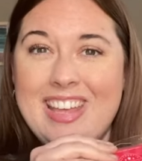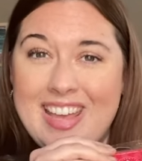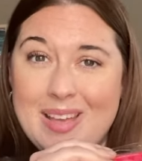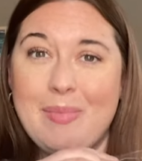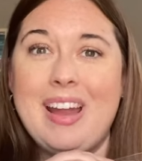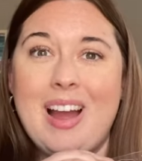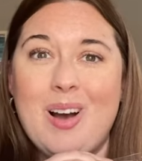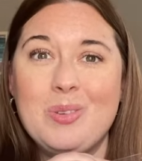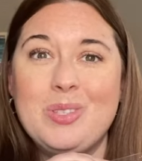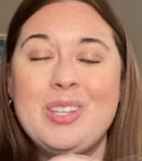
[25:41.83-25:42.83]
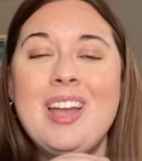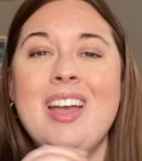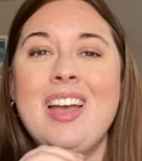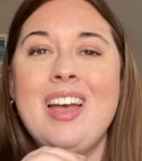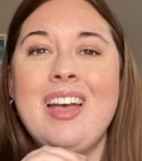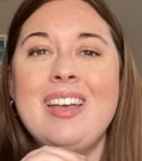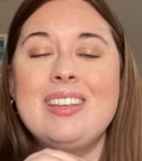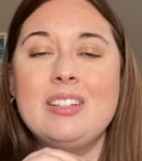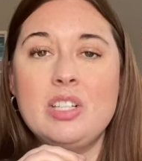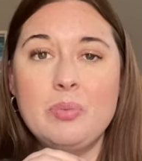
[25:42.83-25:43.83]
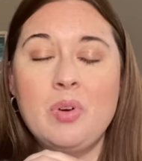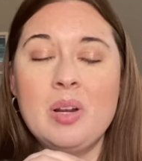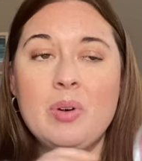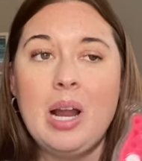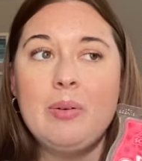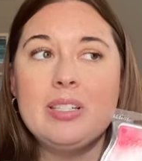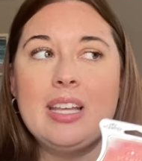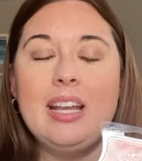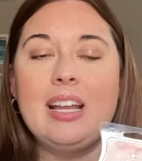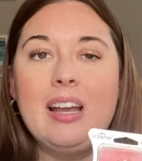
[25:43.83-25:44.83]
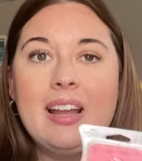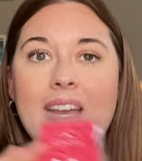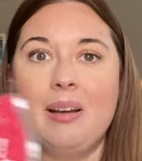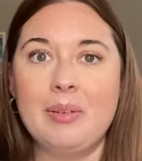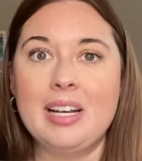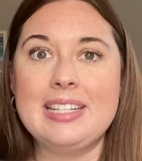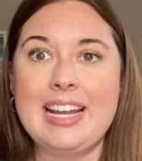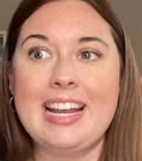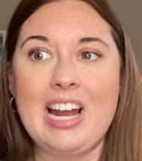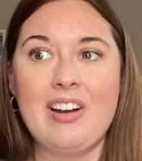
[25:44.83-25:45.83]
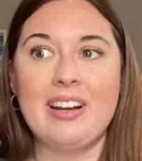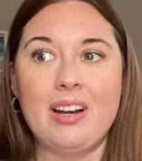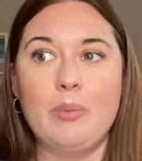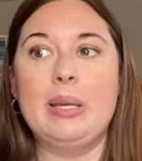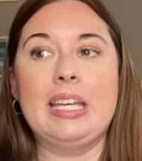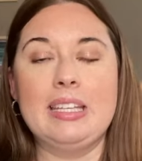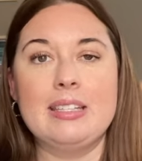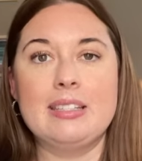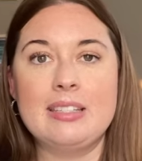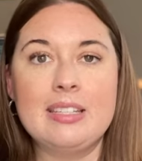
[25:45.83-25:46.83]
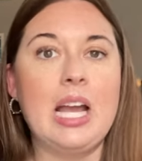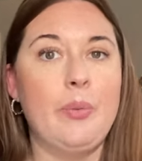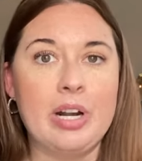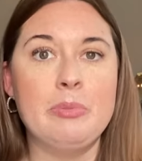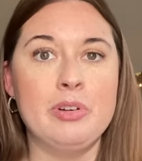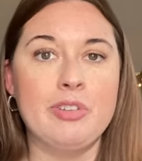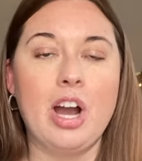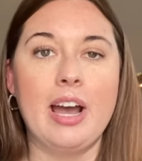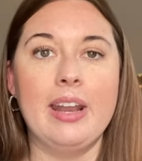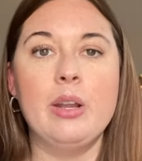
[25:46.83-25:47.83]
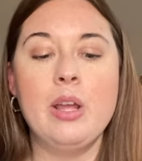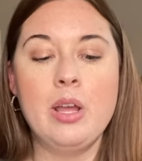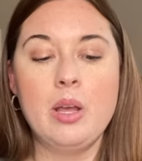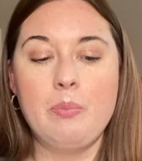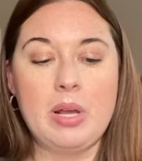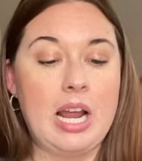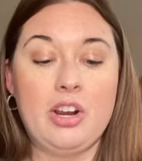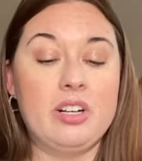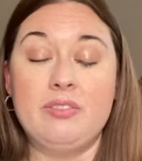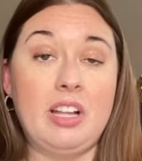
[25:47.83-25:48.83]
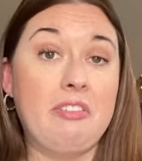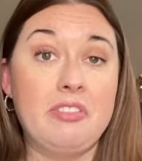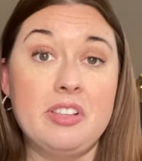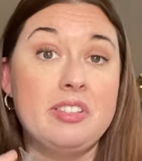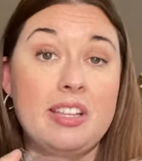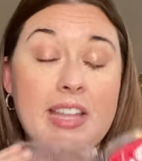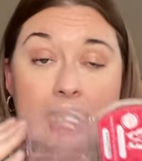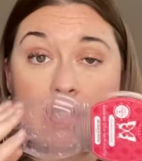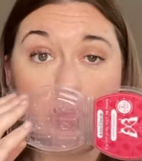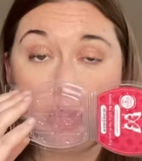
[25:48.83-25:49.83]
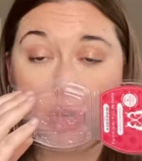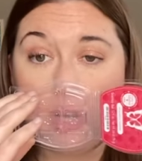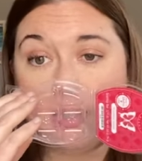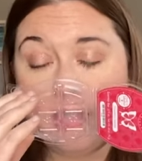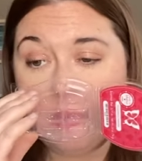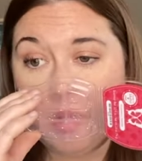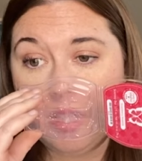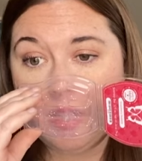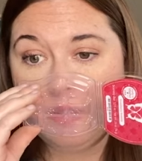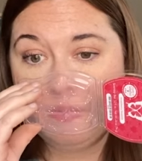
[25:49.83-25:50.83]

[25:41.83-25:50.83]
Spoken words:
in my house to the point where I was like, okay, I'm going to take it out now because I want to move on. But I could have left this in. That's how strong this was.